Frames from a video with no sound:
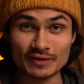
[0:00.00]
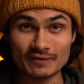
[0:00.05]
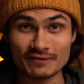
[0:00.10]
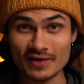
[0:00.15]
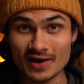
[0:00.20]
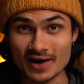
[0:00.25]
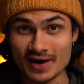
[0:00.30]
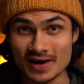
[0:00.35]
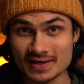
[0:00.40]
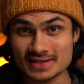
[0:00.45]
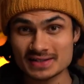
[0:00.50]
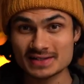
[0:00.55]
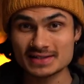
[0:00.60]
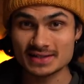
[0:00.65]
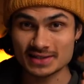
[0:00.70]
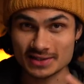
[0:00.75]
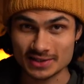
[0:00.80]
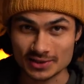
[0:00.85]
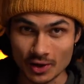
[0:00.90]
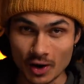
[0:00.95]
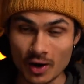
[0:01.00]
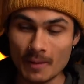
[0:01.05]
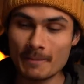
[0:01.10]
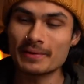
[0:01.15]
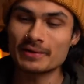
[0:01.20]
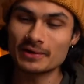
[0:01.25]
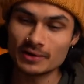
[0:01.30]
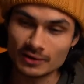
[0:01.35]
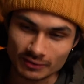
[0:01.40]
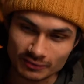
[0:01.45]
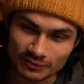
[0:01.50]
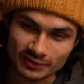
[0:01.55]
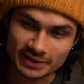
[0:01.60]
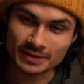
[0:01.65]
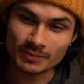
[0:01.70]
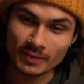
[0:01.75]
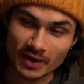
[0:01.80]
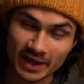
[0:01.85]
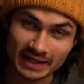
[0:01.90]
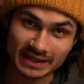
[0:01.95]
a verse, stop,
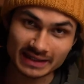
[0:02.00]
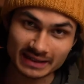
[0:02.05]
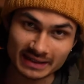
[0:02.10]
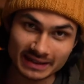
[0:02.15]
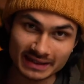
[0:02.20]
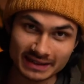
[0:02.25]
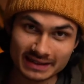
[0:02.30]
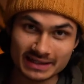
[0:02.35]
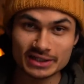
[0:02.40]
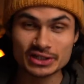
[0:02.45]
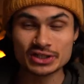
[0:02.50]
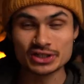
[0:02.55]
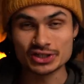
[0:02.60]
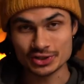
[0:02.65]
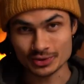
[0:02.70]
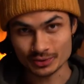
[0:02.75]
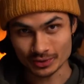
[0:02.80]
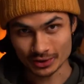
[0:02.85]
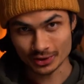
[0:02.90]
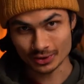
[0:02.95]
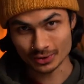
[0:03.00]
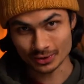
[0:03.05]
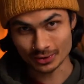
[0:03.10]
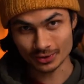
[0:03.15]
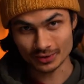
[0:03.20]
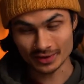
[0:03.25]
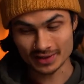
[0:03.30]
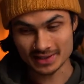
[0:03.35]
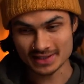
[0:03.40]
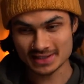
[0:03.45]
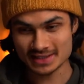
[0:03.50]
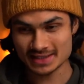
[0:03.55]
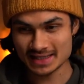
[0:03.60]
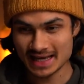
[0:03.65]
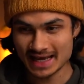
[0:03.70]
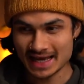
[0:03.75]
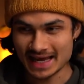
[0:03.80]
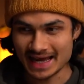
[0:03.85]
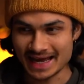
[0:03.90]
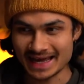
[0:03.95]
rewind it, shoot a chorus.
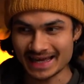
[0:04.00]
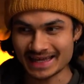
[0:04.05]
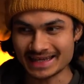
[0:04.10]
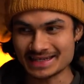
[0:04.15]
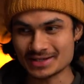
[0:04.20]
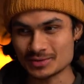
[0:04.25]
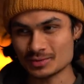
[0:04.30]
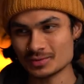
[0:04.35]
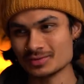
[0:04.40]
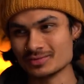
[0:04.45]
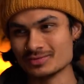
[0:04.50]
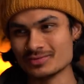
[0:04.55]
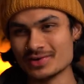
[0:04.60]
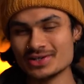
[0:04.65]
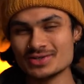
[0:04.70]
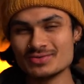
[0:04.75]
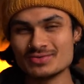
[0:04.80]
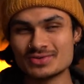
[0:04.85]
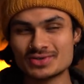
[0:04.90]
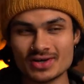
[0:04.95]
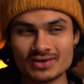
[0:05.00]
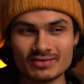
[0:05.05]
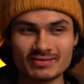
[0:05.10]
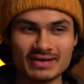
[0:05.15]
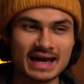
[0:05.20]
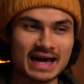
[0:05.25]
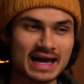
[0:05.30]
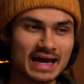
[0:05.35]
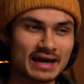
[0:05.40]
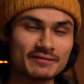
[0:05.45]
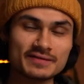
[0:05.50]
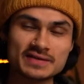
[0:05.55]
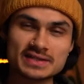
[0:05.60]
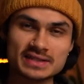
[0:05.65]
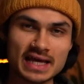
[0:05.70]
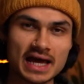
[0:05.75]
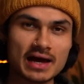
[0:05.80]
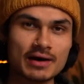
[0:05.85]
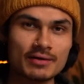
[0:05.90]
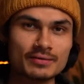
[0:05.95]
And when you don't have
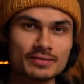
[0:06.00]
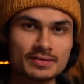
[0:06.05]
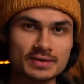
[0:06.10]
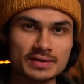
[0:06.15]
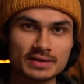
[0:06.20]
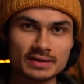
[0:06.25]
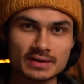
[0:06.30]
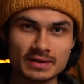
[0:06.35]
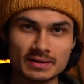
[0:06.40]
sound